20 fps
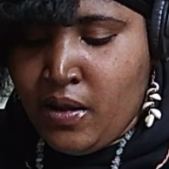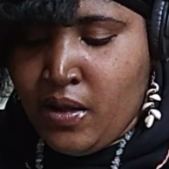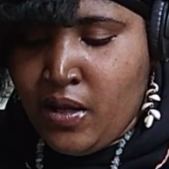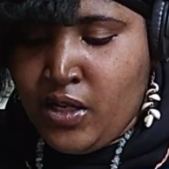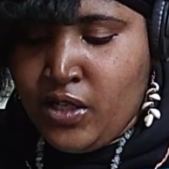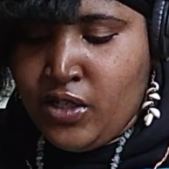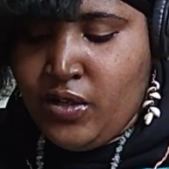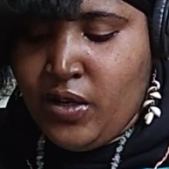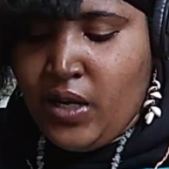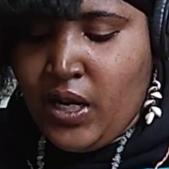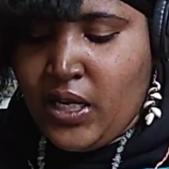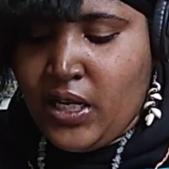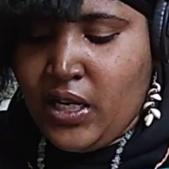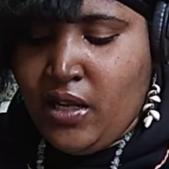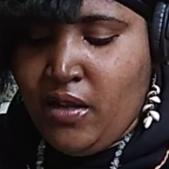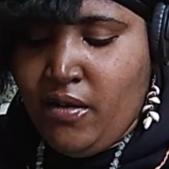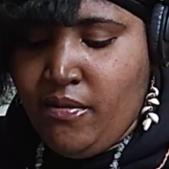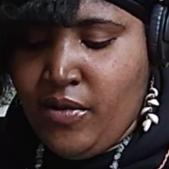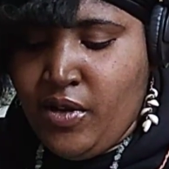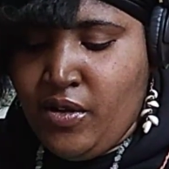Trying to
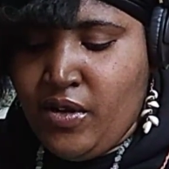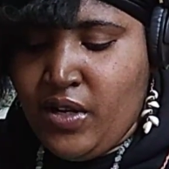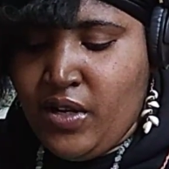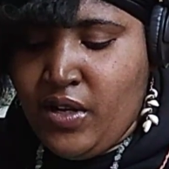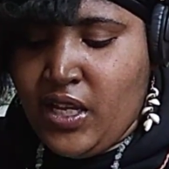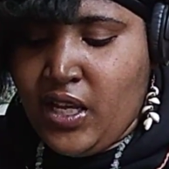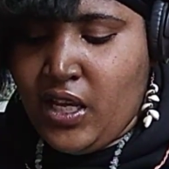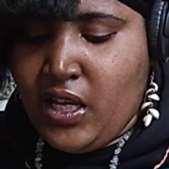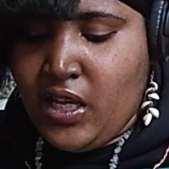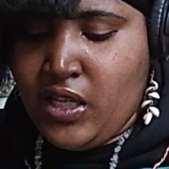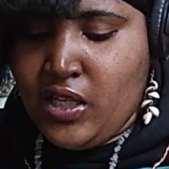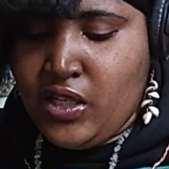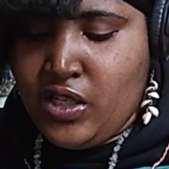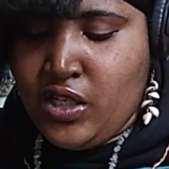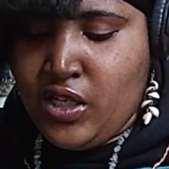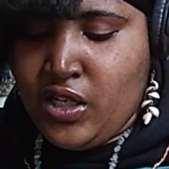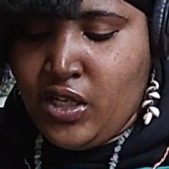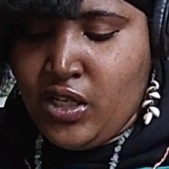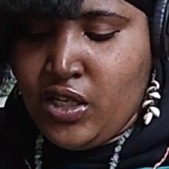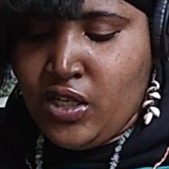communicate to
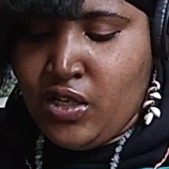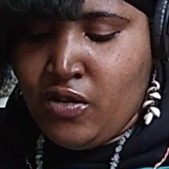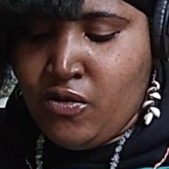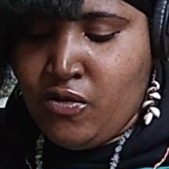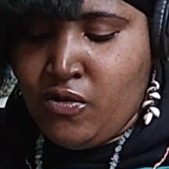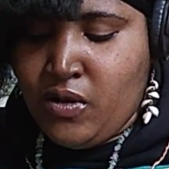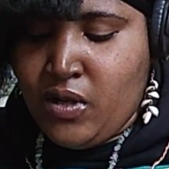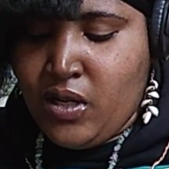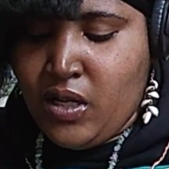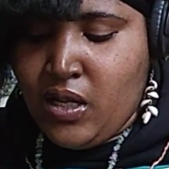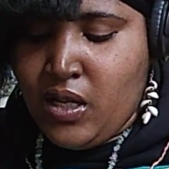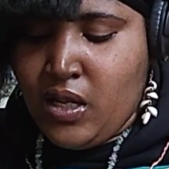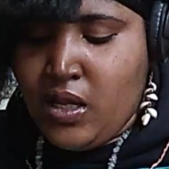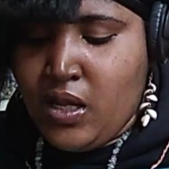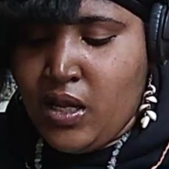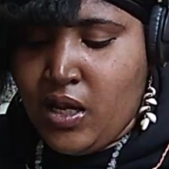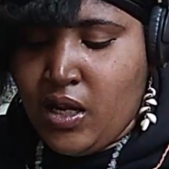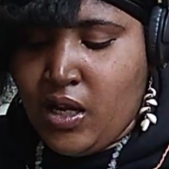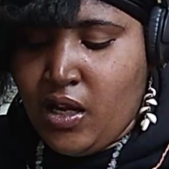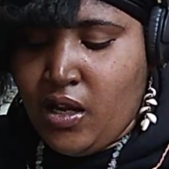you
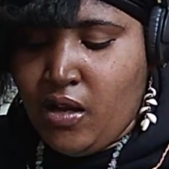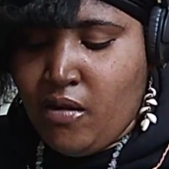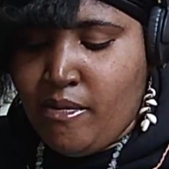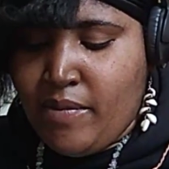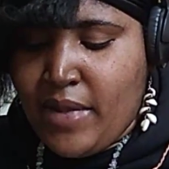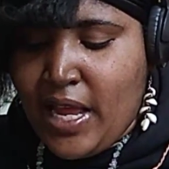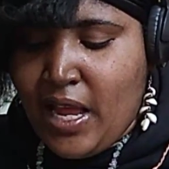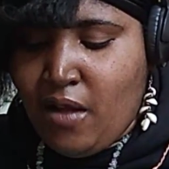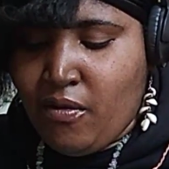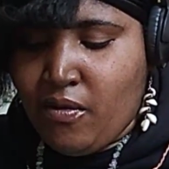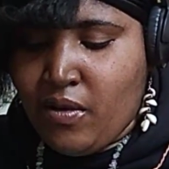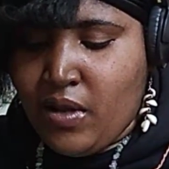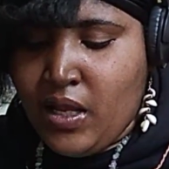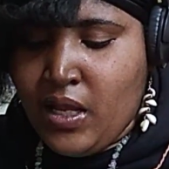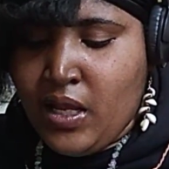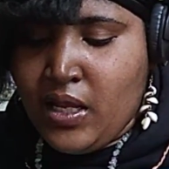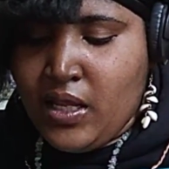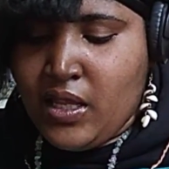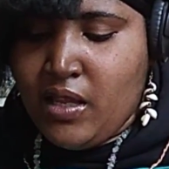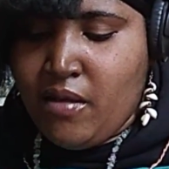about
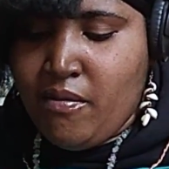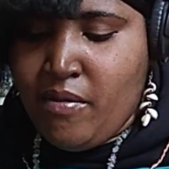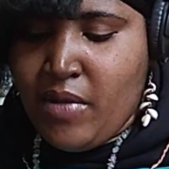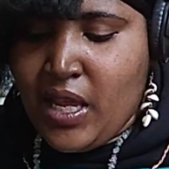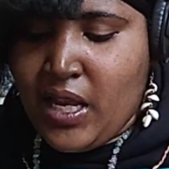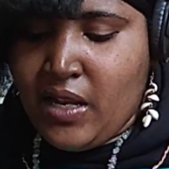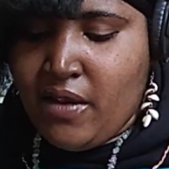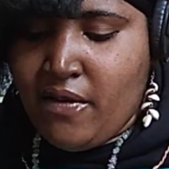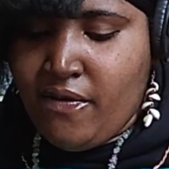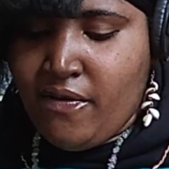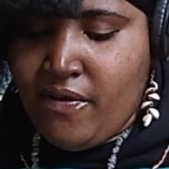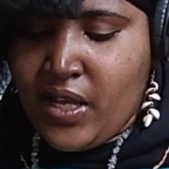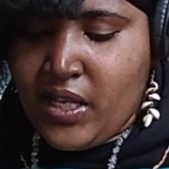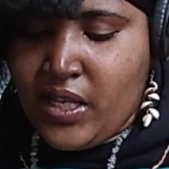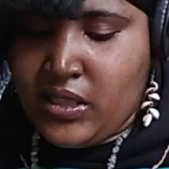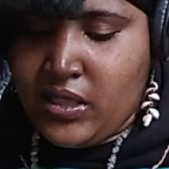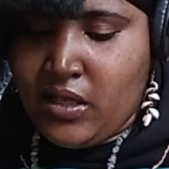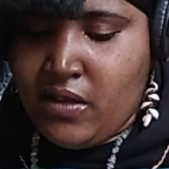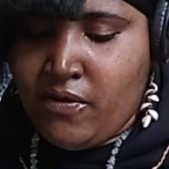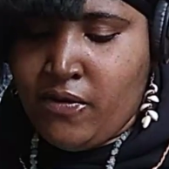the
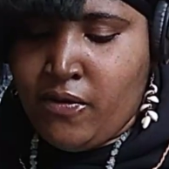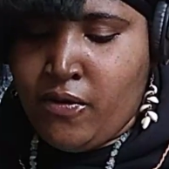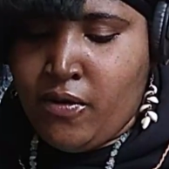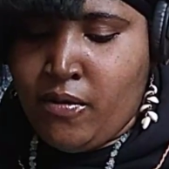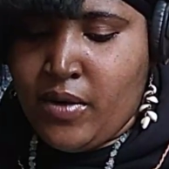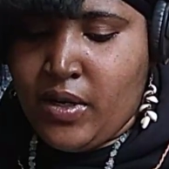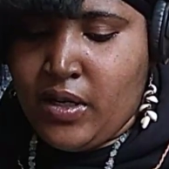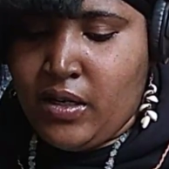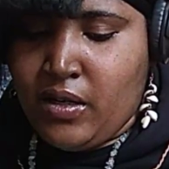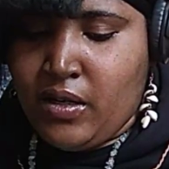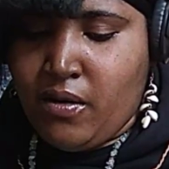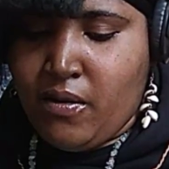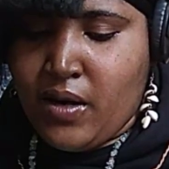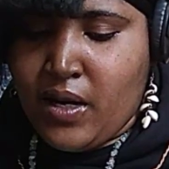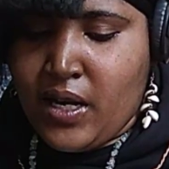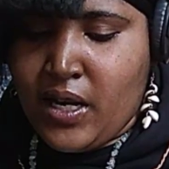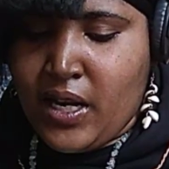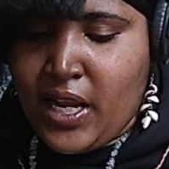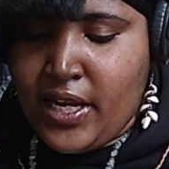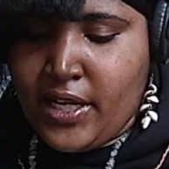manifesting from your lower
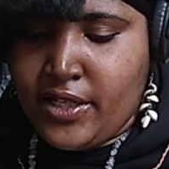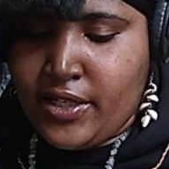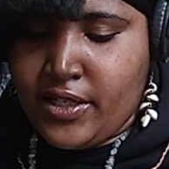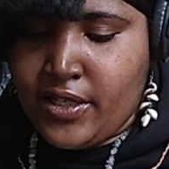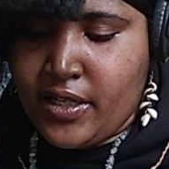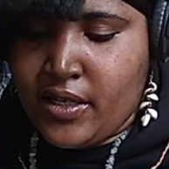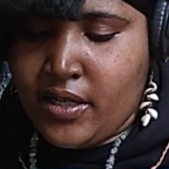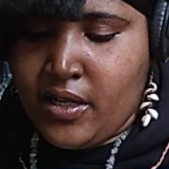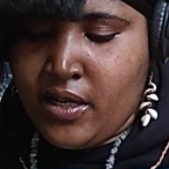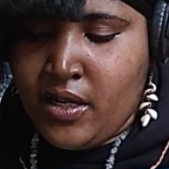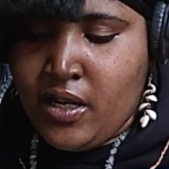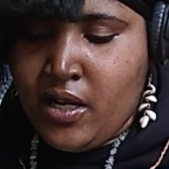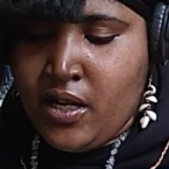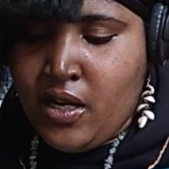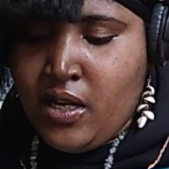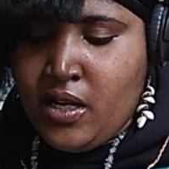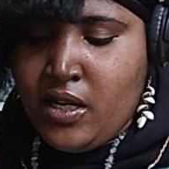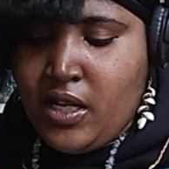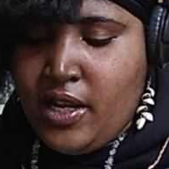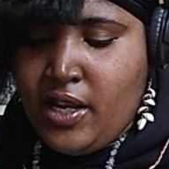nature.
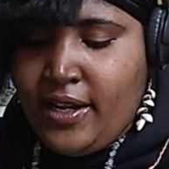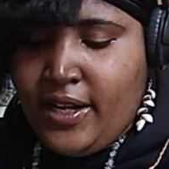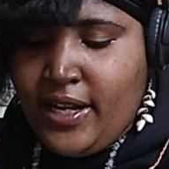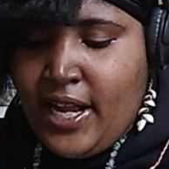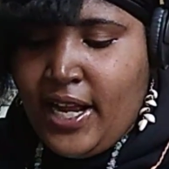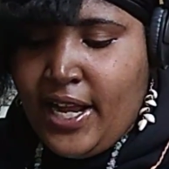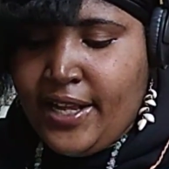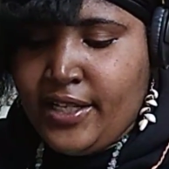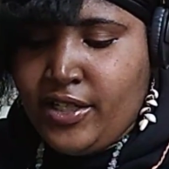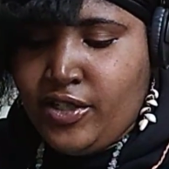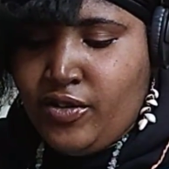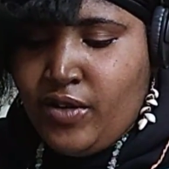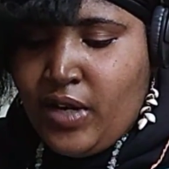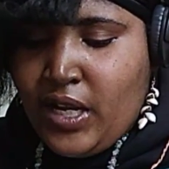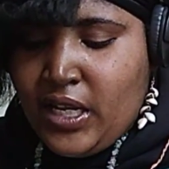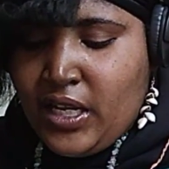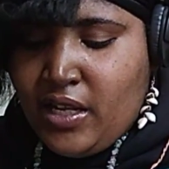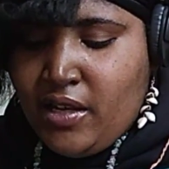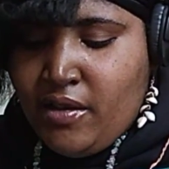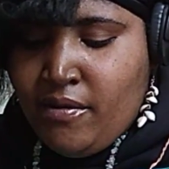Your guides trying
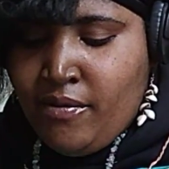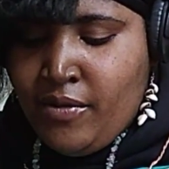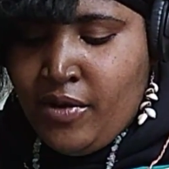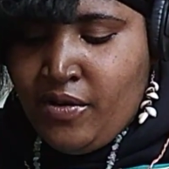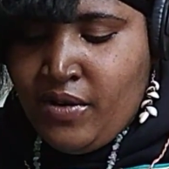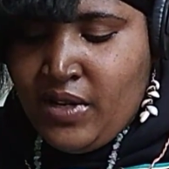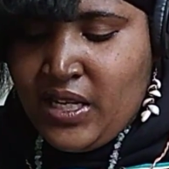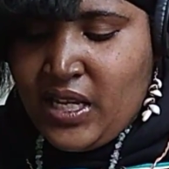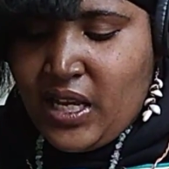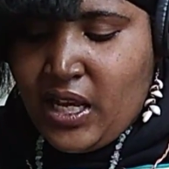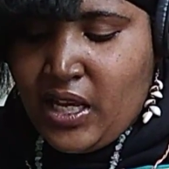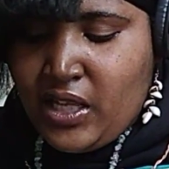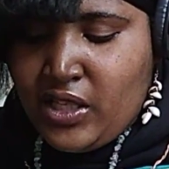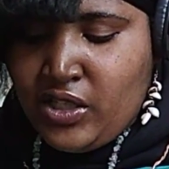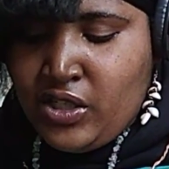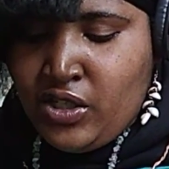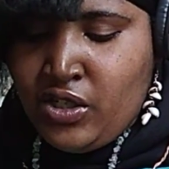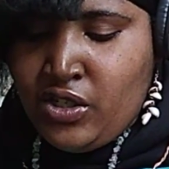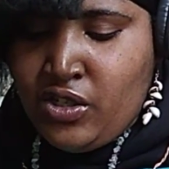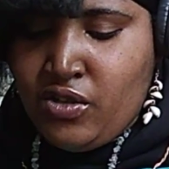to communicate to
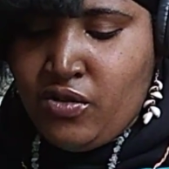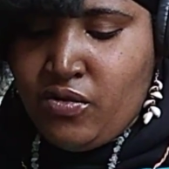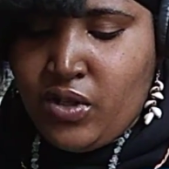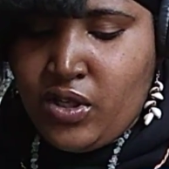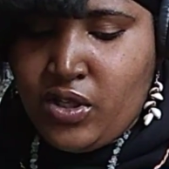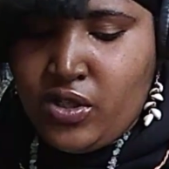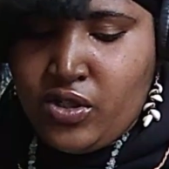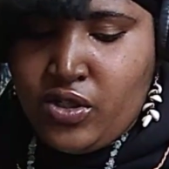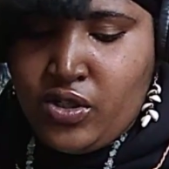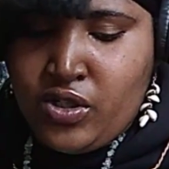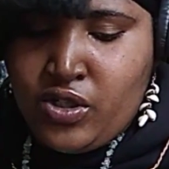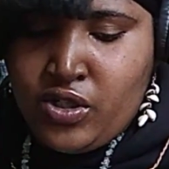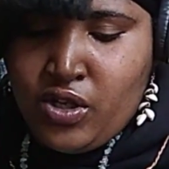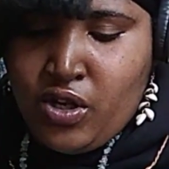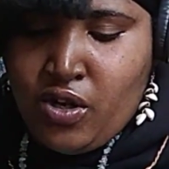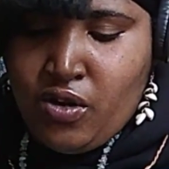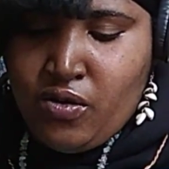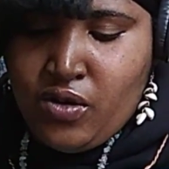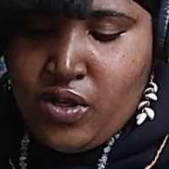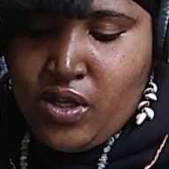you and
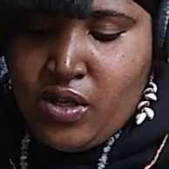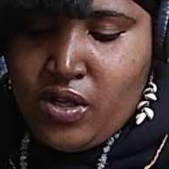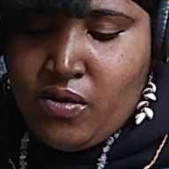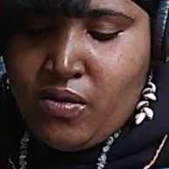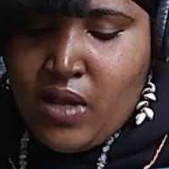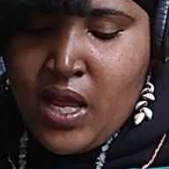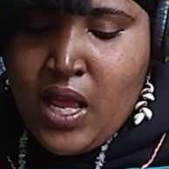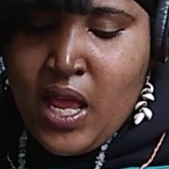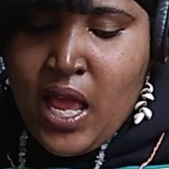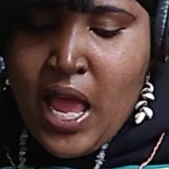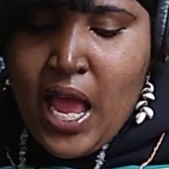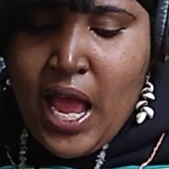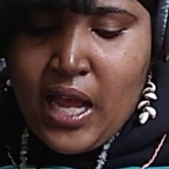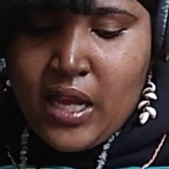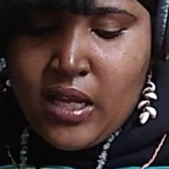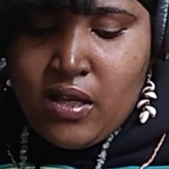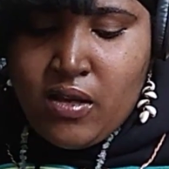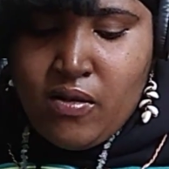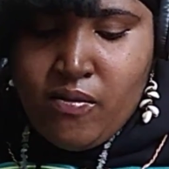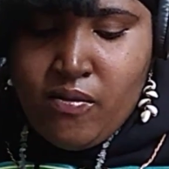show you how
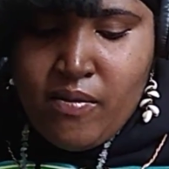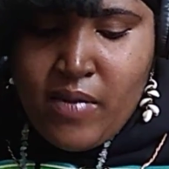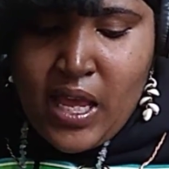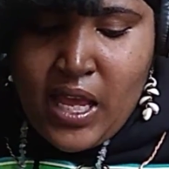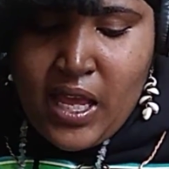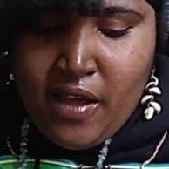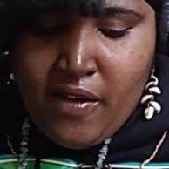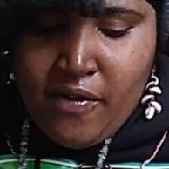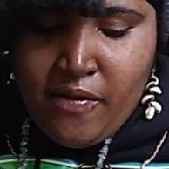you may have